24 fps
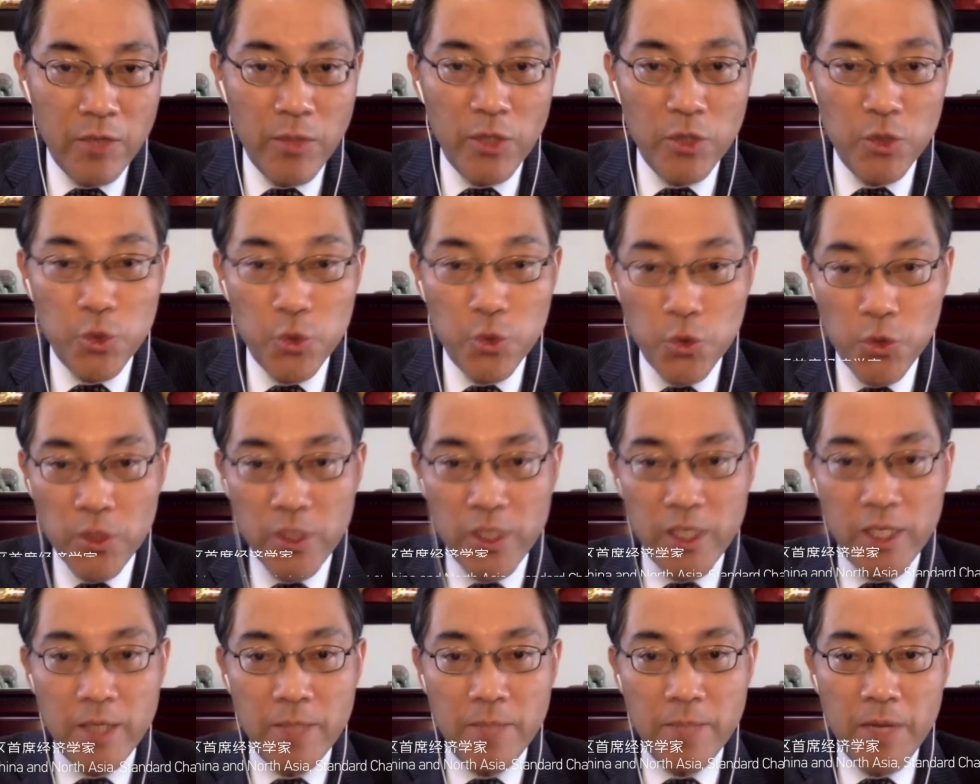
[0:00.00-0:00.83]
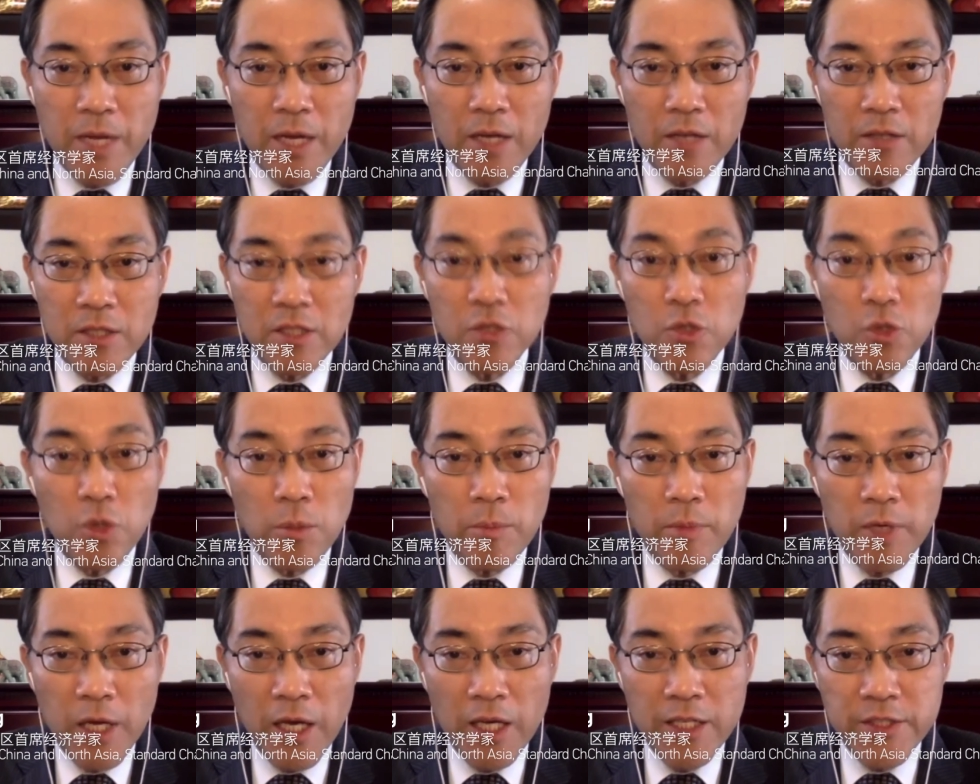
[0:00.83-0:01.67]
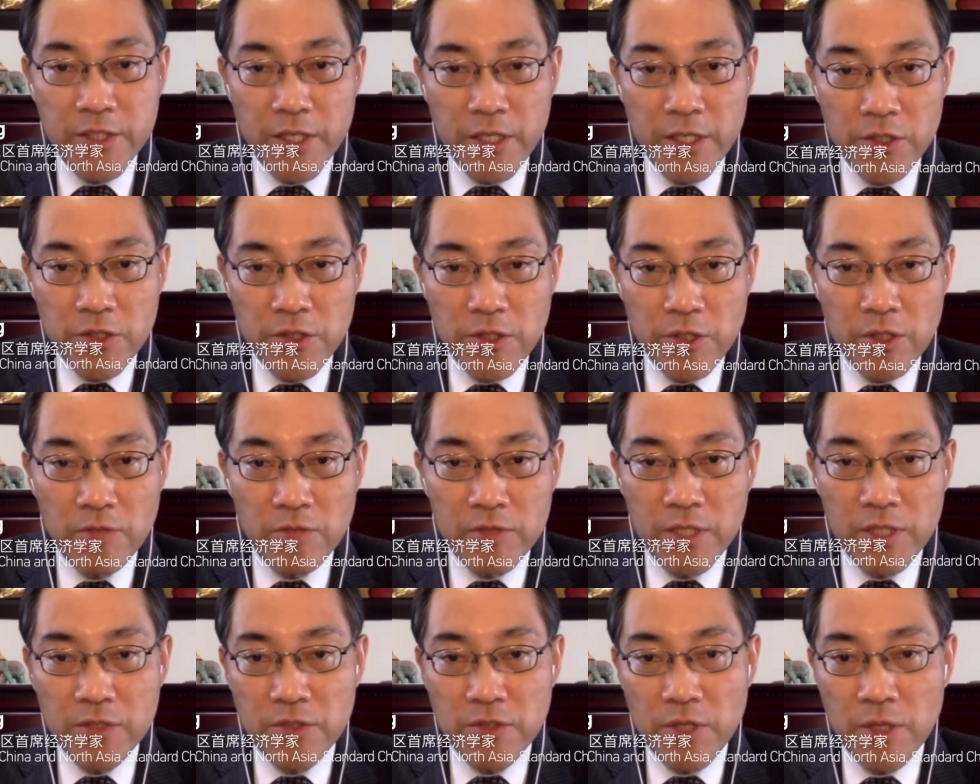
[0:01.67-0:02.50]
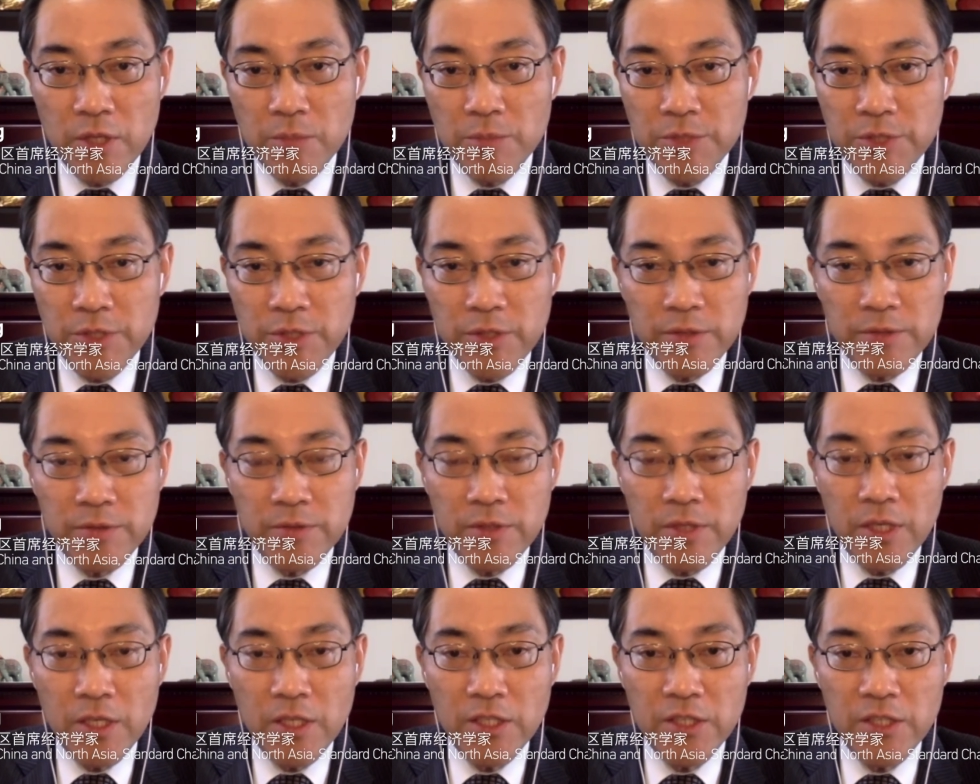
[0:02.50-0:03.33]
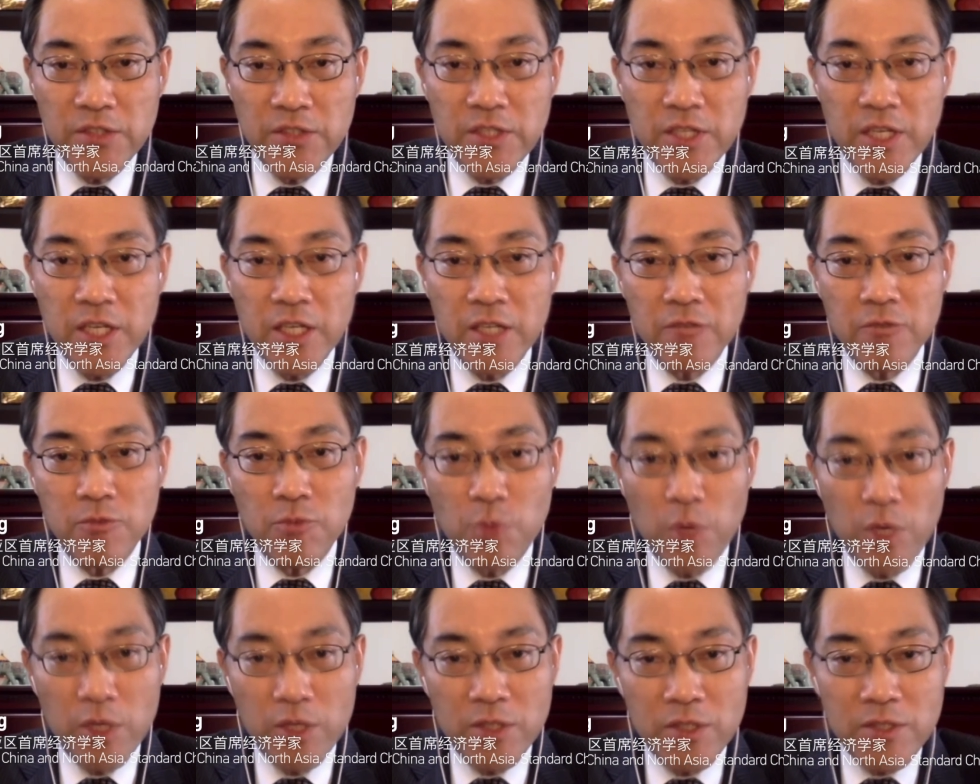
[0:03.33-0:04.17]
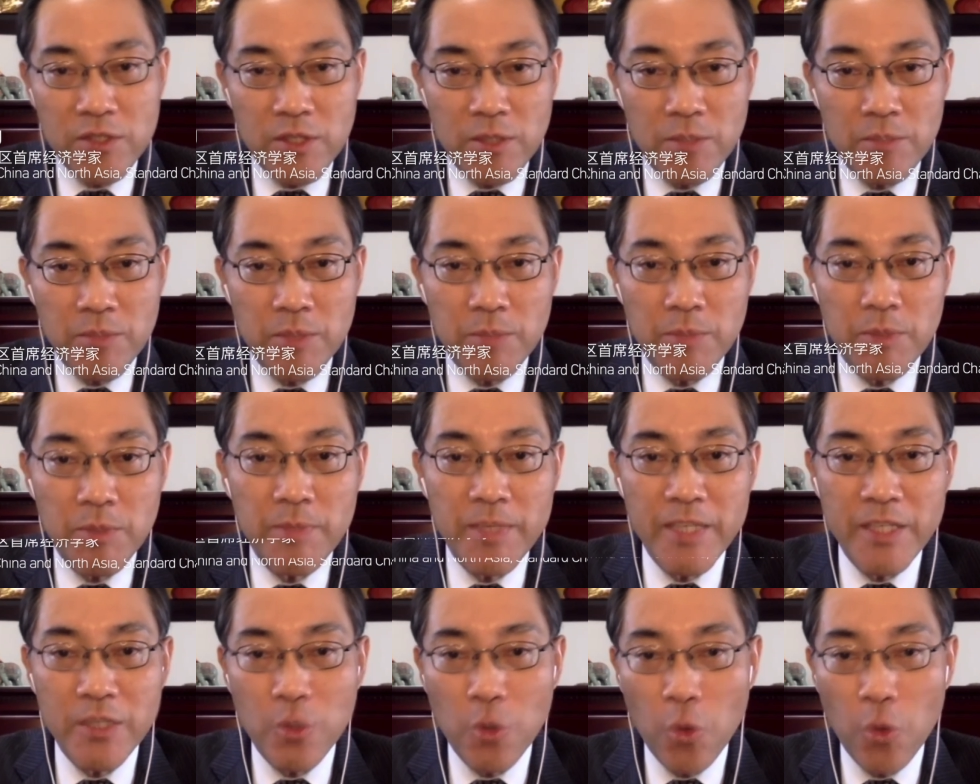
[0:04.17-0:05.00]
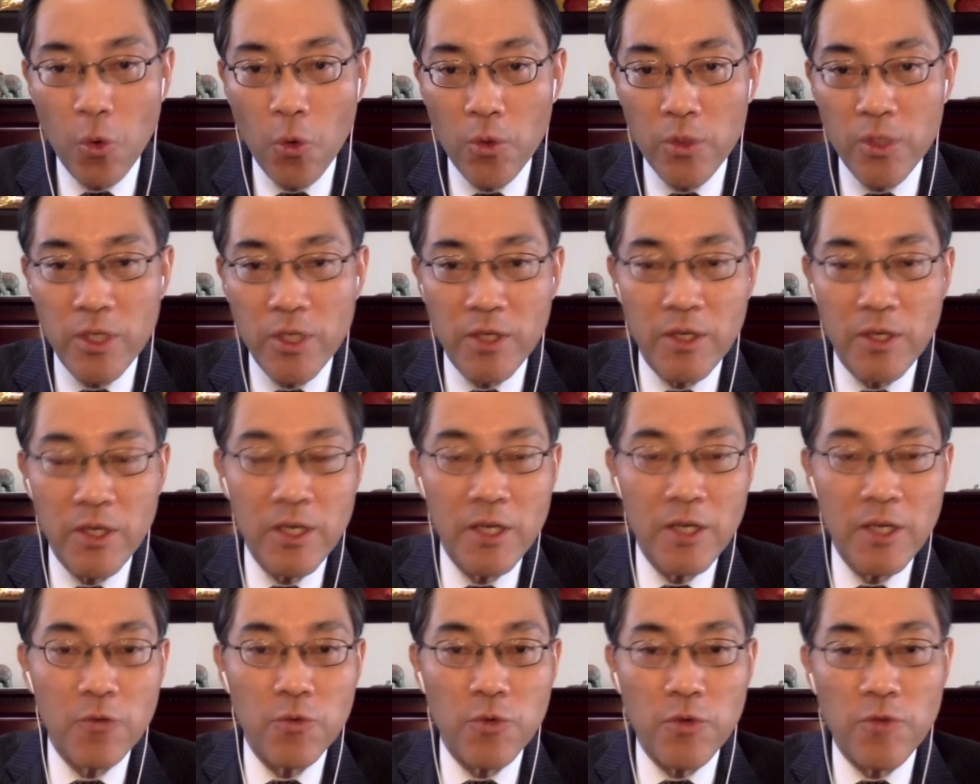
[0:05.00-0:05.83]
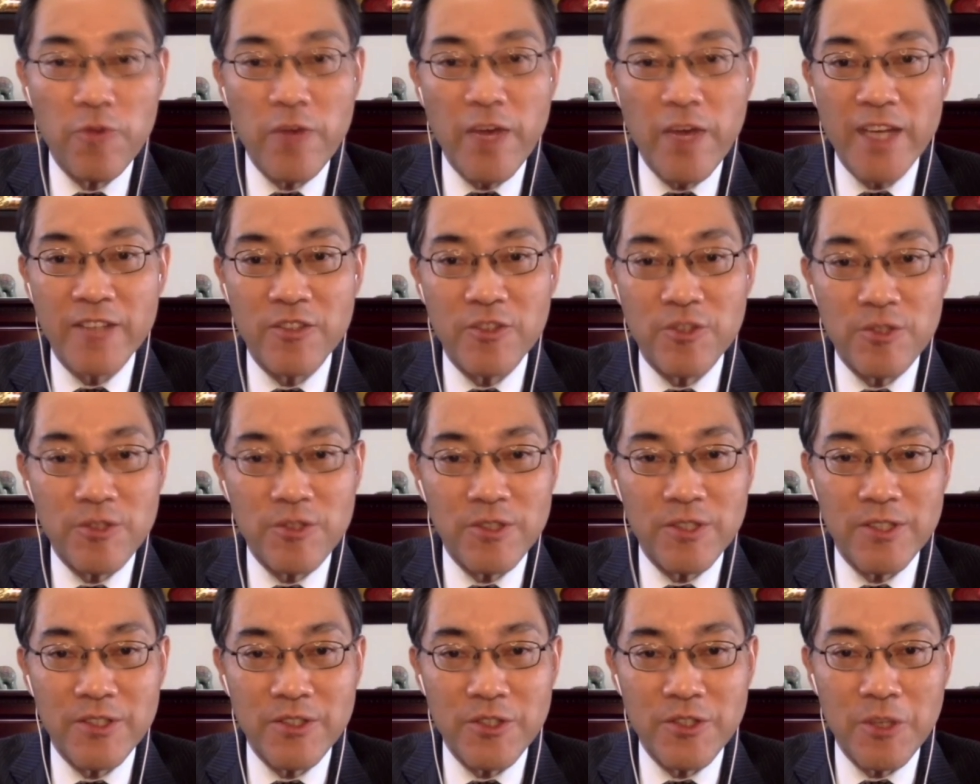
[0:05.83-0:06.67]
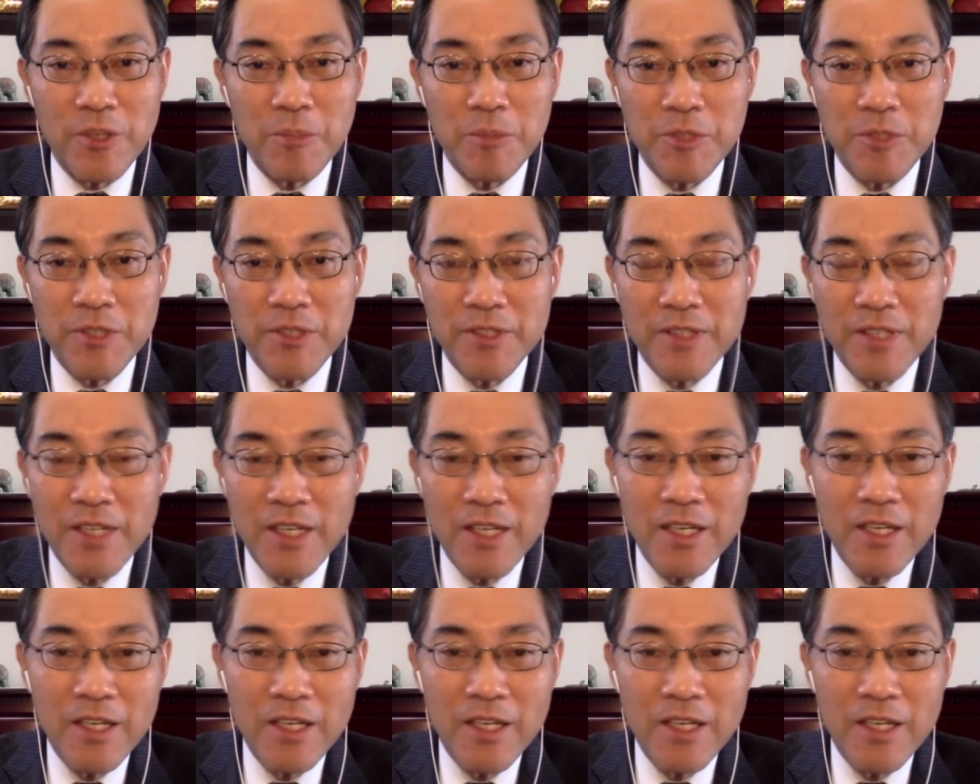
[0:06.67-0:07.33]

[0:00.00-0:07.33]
we are talking about a normalization of consumption uh, instead of what some people may call the revenge consumption.